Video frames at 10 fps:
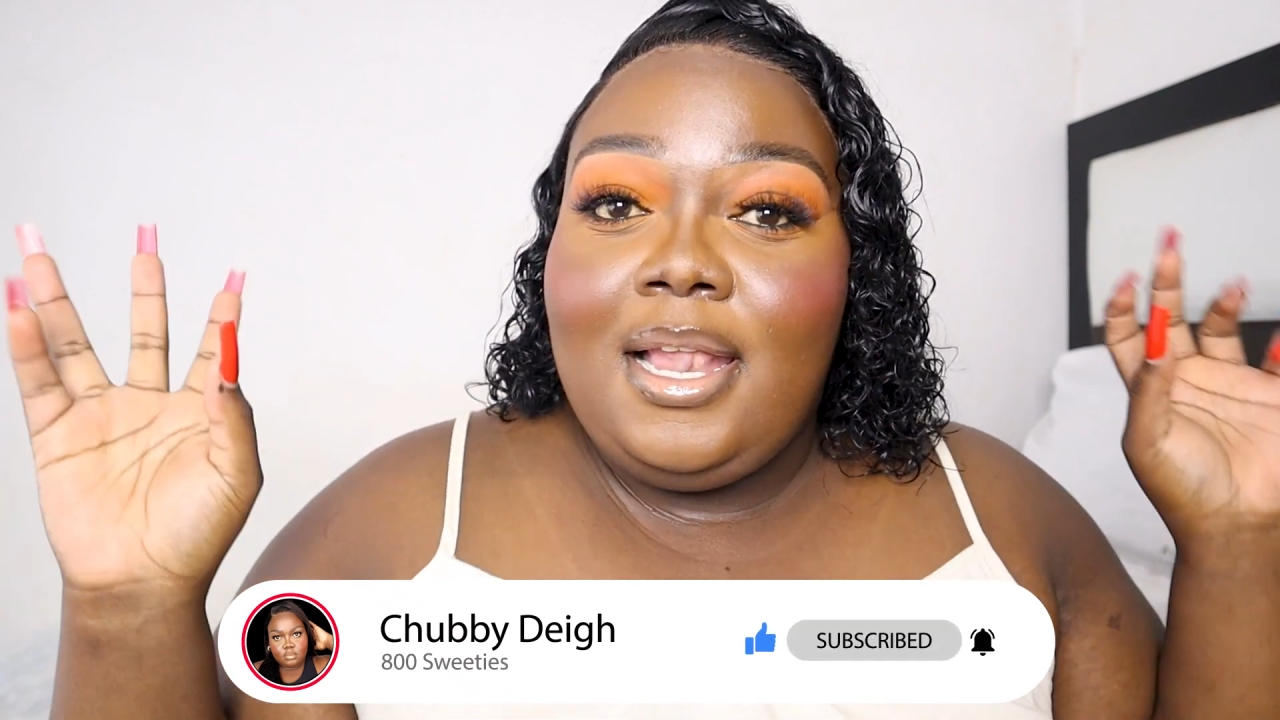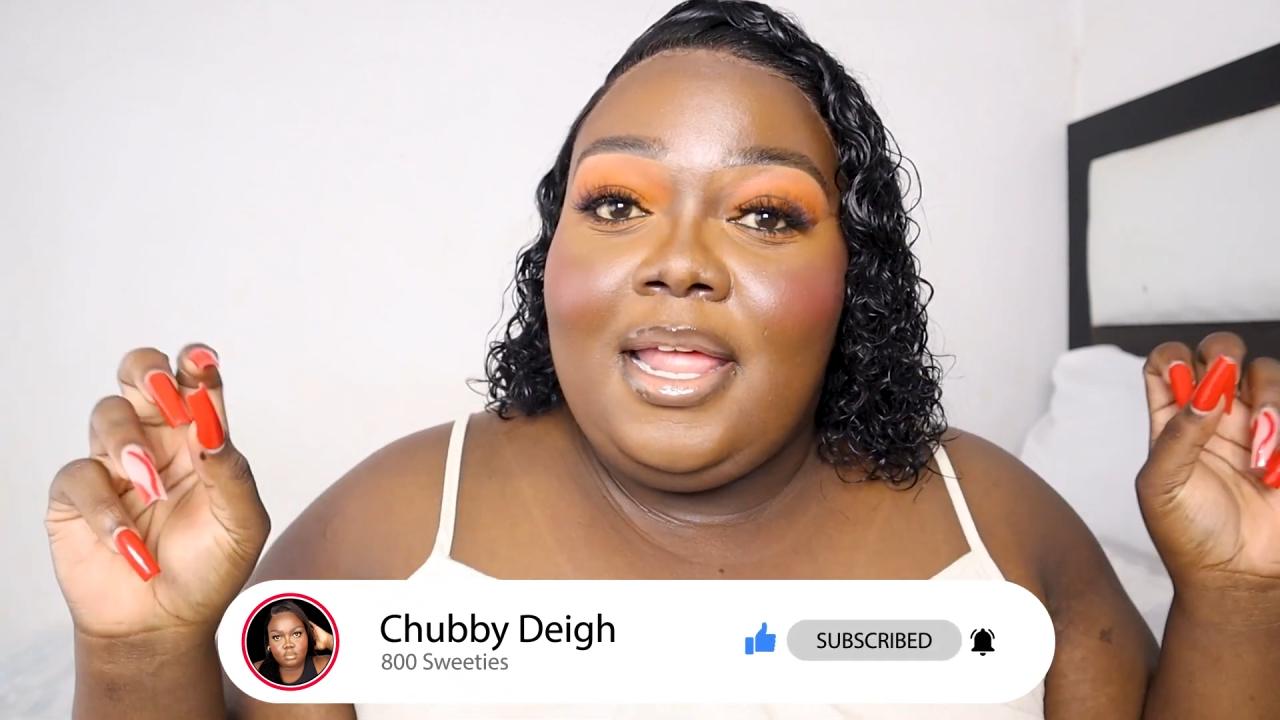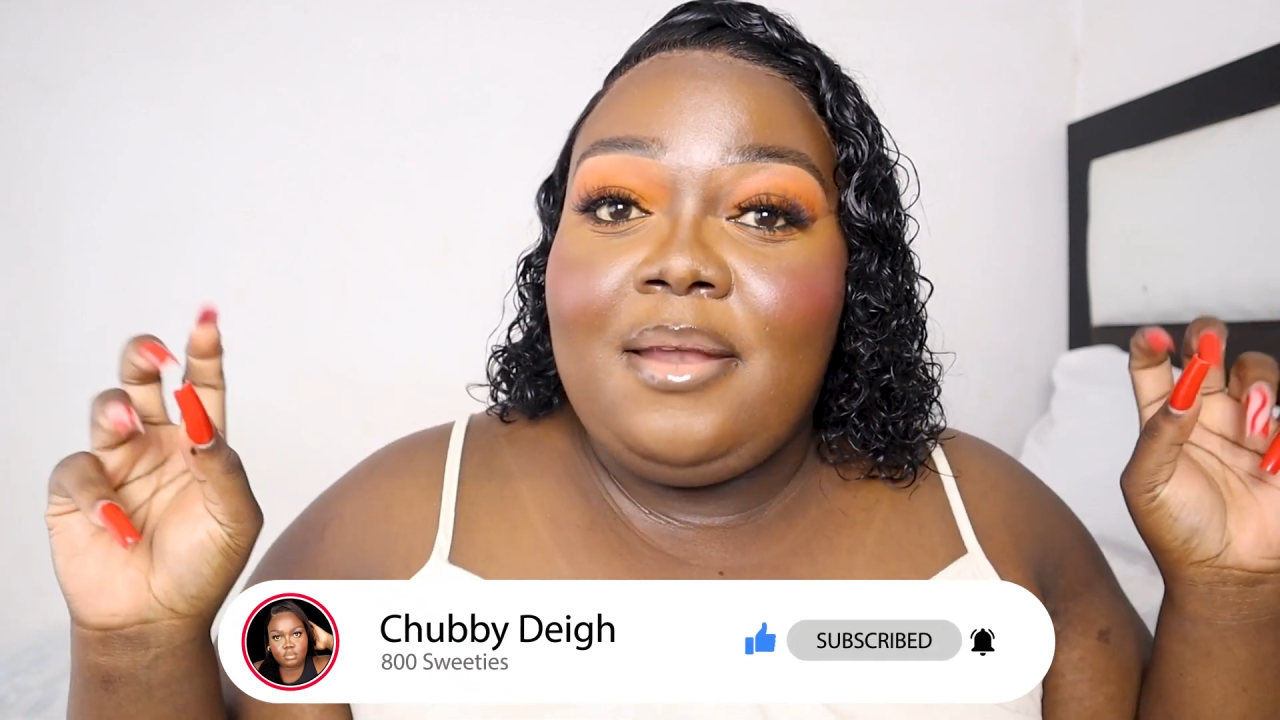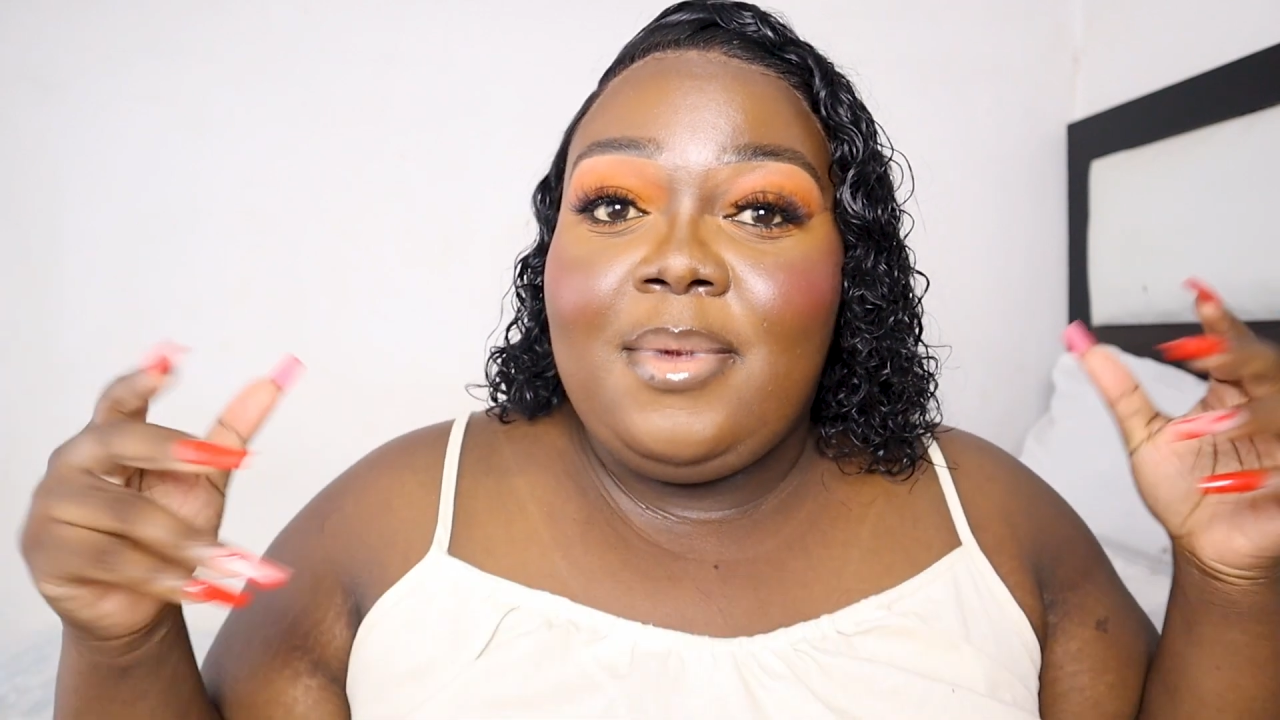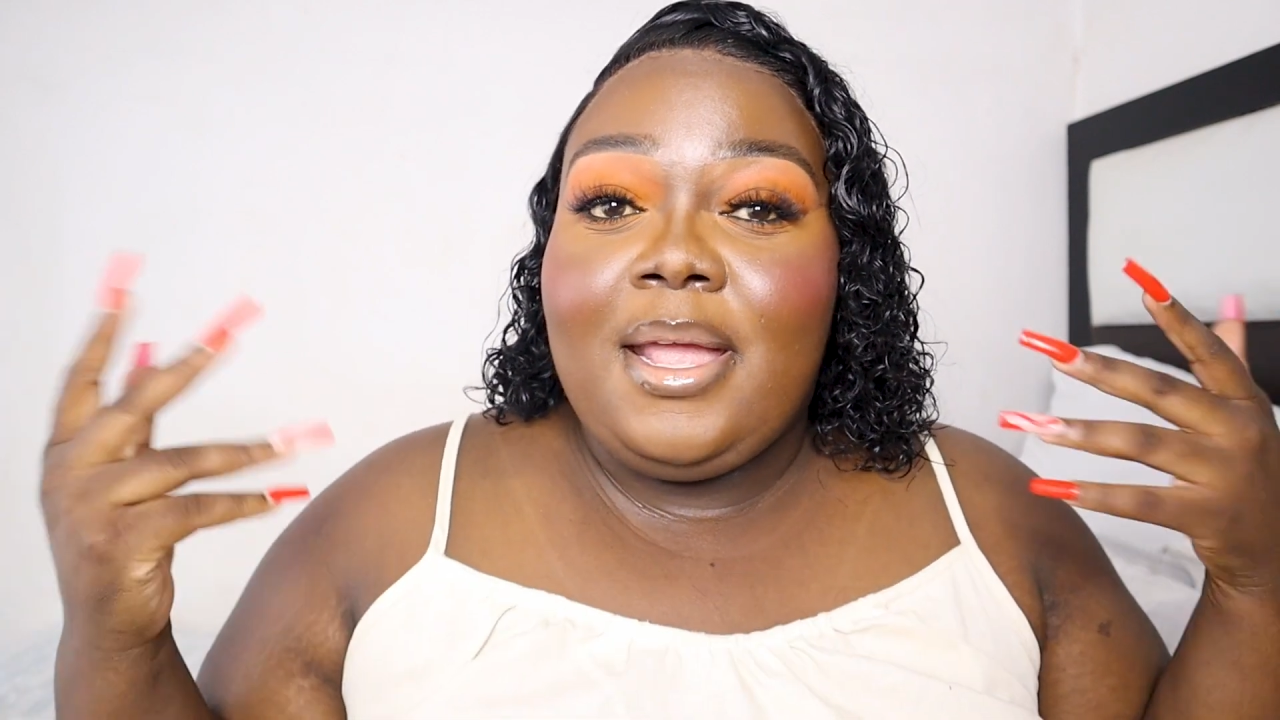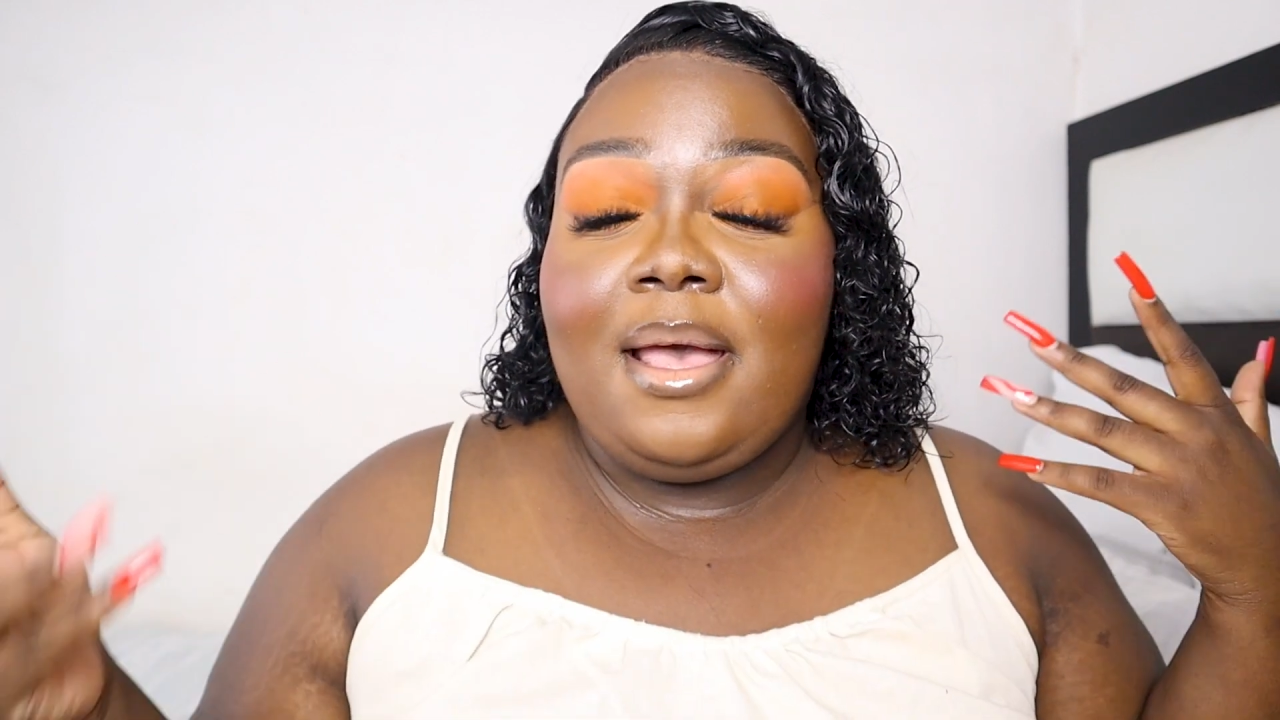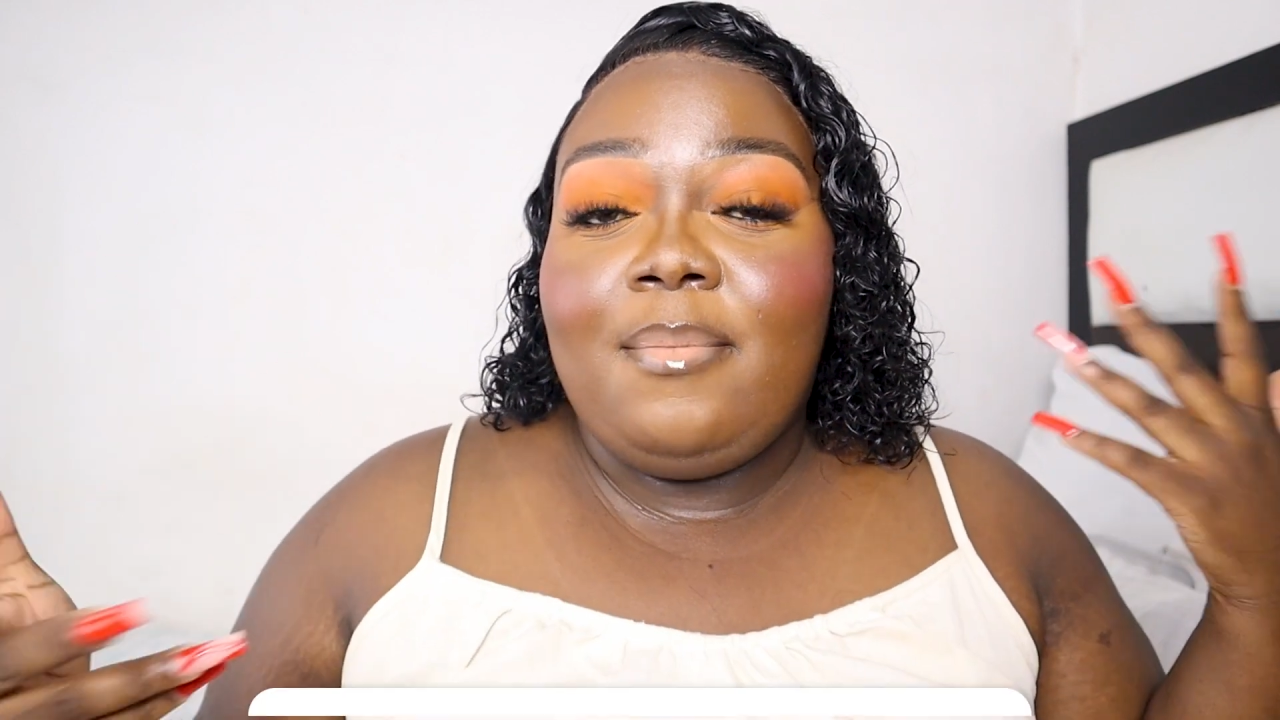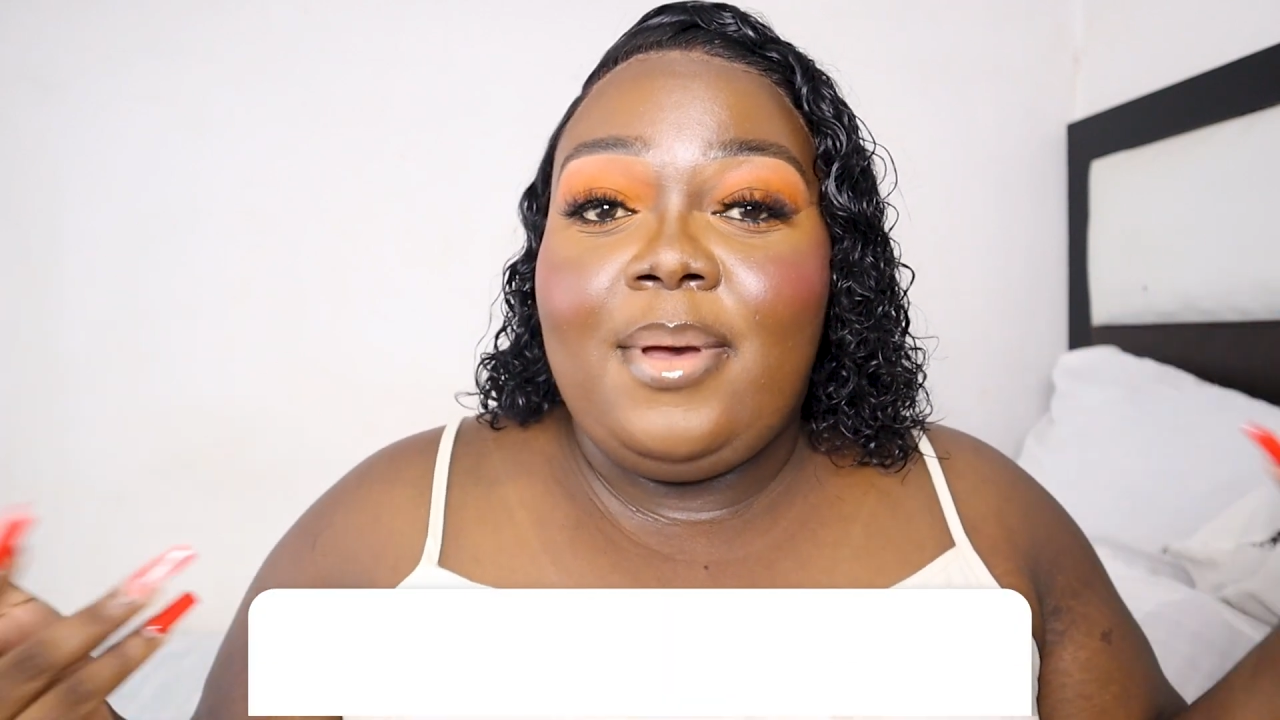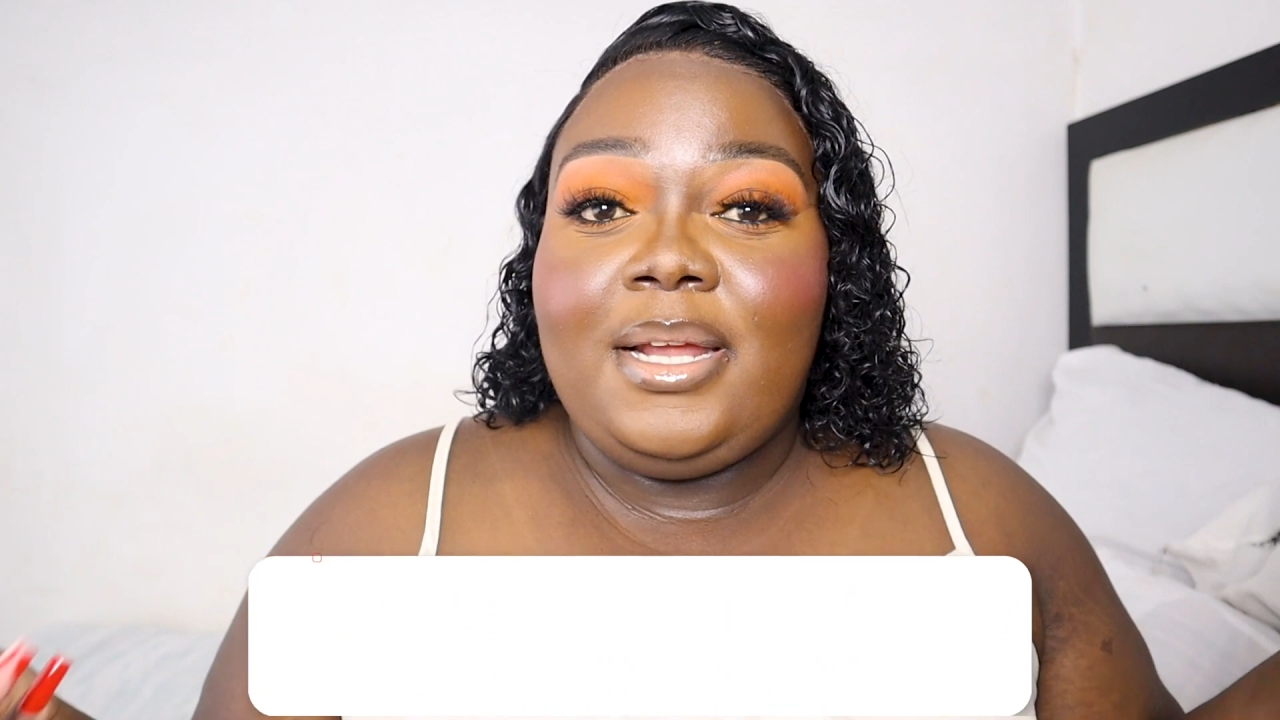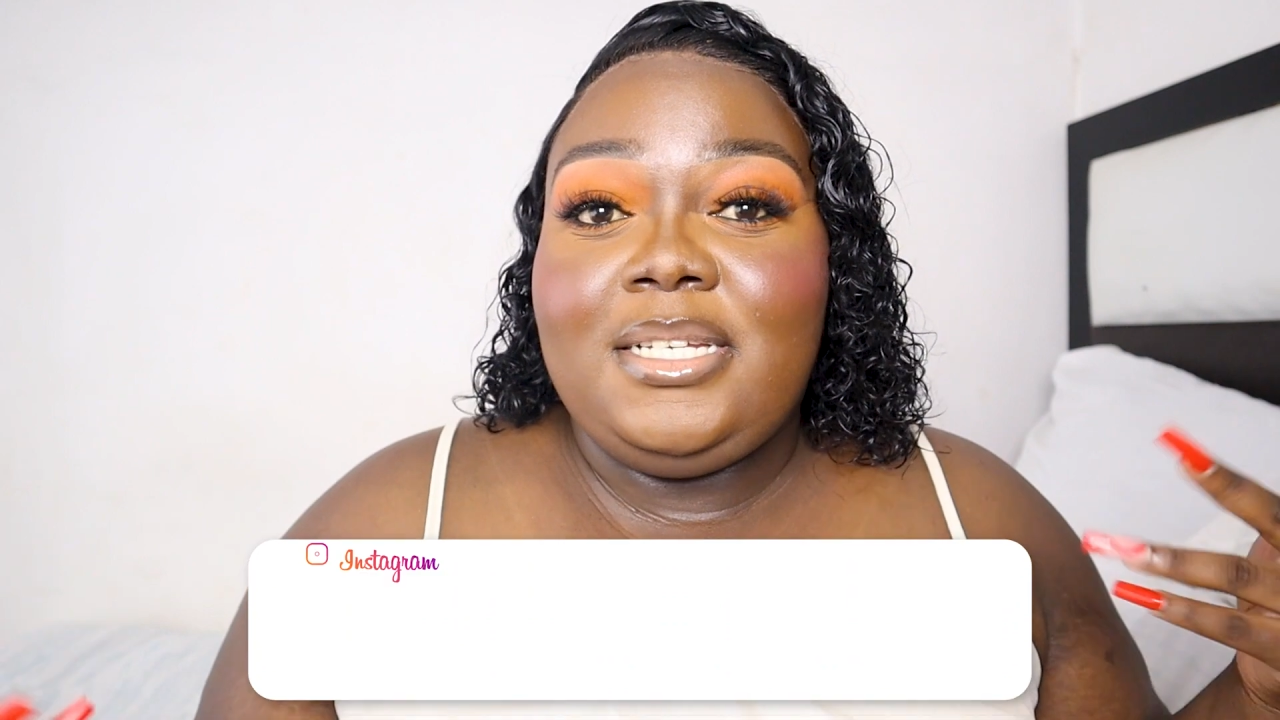Learn Makeup by